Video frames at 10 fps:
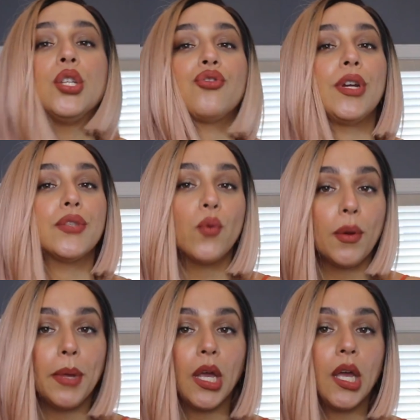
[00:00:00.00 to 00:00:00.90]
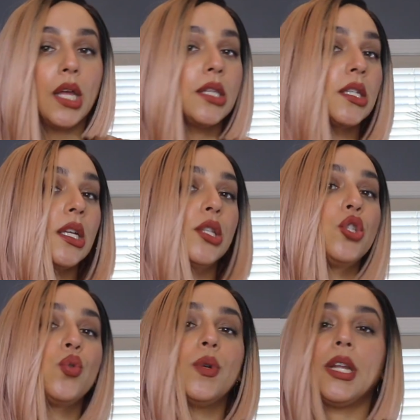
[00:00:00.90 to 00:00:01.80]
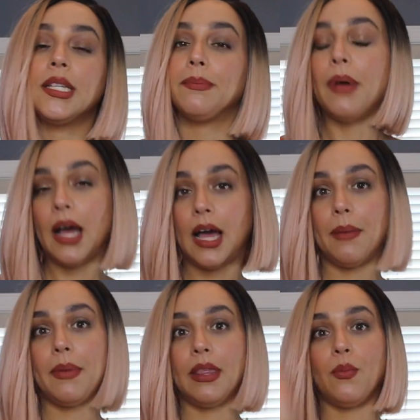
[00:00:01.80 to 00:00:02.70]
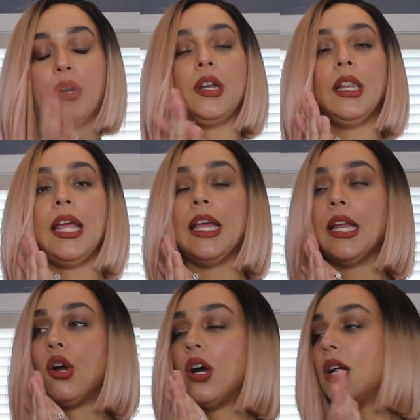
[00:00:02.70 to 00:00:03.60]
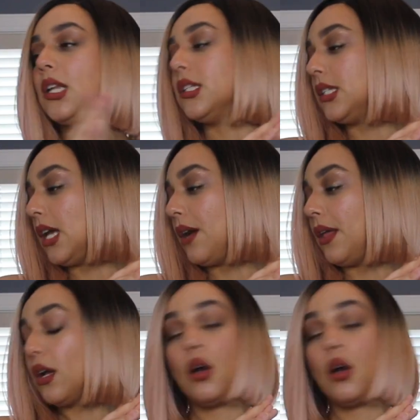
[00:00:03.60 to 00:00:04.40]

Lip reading: transforming it into a nice bob, and then we're going to lay it on and see how that